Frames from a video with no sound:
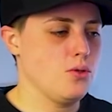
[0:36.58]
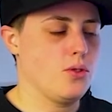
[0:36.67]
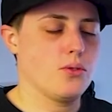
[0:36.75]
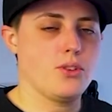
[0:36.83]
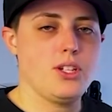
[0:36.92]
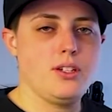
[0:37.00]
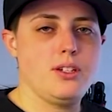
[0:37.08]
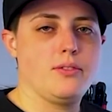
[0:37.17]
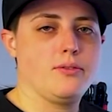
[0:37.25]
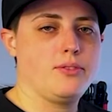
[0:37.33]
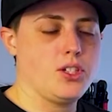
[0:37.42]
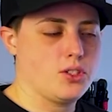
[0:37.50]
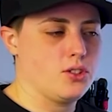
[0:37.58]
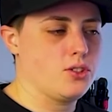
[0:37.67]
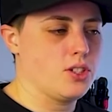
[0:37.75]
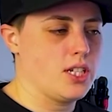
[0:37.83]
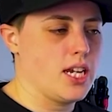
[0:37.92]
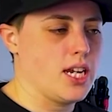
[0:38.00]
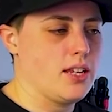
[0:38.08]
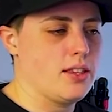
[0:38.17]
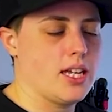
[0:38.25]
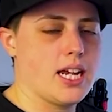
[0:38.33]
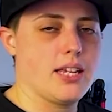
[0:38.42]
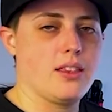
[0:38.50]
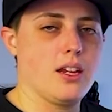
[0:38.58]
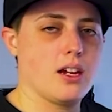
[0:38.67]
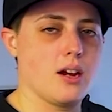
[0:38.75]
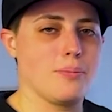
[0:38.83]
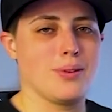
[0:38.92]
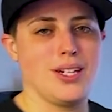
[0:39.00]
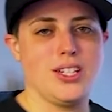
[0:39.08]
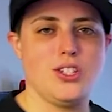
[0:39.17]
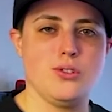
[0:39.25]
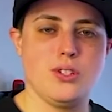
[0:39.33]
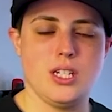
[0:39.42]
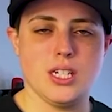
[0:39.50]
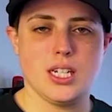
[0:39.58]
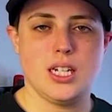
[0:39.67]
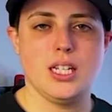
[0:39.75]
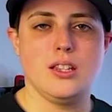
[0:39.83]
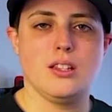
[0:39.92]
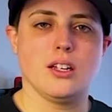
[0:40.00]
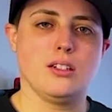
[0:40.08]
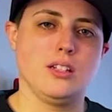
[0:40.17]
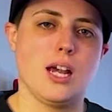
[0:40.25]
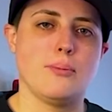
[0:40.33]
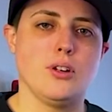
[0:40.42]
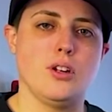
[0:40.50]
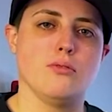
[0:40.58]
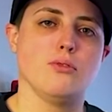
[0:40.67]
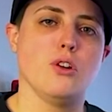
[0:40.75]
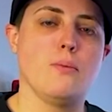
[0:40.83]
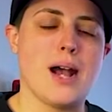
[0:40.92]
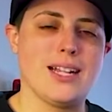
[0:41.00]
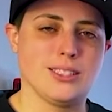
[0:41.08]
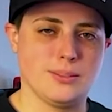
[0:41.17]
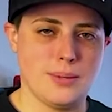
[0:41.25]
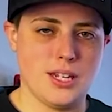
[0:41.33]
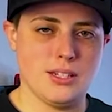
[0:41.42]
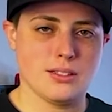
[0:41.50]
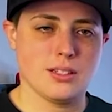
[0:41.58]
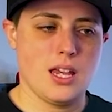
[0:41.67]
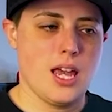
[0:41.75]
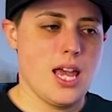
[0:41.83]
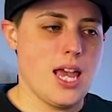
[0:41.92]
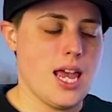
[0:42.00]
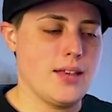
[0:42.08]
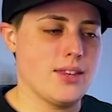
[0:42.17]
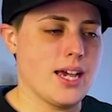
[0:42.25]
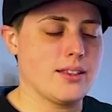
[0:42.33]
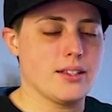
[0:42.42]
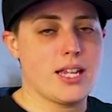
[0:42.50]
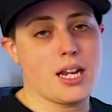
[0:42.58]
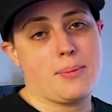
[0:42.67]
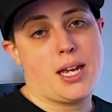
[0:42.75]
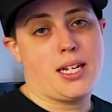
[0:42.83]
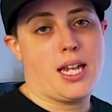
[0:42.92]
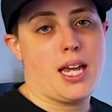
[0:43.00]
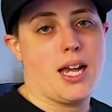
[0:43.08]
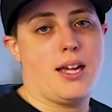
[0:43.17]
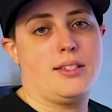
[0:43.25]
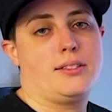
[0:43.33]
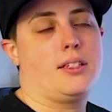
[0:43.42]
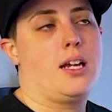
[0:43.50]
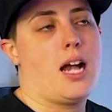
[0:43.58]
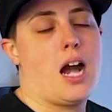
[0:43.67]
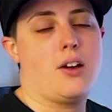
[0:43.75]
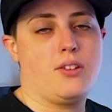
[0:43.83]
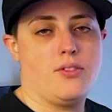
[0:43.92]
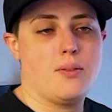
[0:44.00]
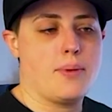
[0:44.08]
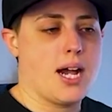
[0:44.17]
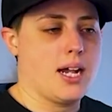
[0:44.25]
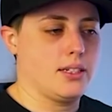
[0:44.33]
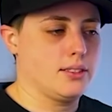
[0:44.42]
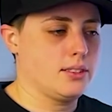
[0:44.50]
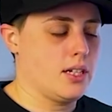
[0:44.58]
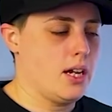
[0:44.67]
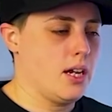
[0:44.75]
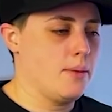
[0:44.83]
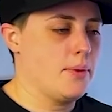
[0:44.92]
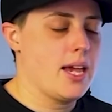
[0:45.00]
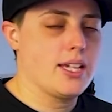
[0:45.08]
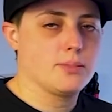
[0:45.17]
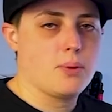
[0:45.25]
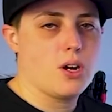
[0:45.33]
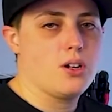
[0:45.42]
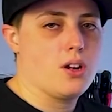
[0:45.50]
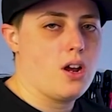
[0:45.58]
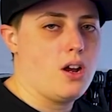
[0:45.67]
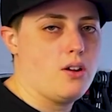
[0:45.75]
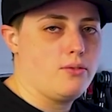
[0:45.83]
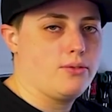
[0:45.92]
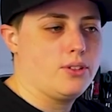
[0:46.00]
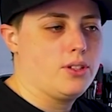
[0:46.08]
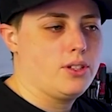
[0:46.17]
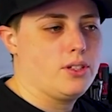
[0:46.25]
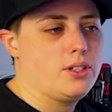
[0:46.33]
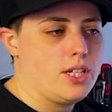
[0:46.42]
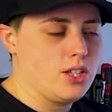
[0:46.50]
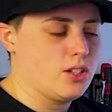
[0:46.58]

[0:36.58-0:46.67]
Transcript: 3 features today that I think are pretty unique in the collaborative robot space that the Techman has out of the box as part of its